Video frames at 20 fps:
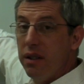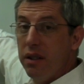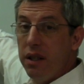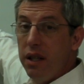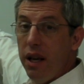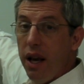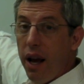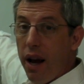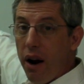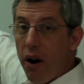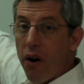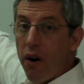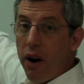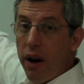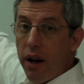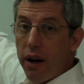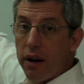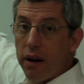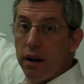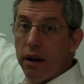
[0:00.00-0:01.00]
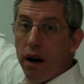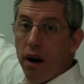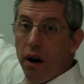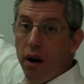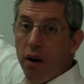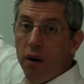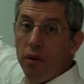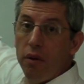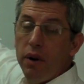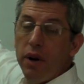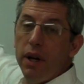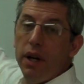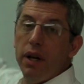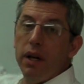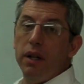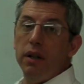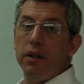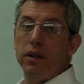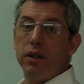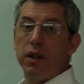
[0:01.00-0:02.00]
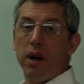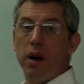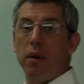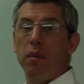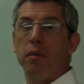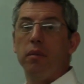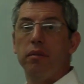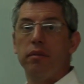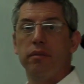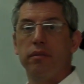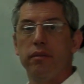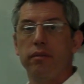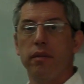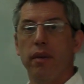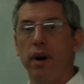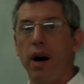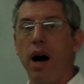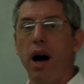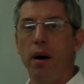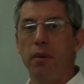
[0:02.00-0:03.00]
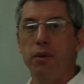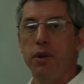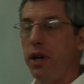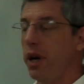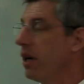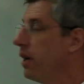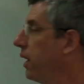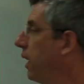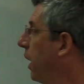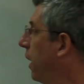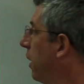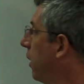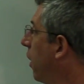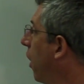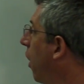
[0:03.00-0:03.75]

is the area of some object. In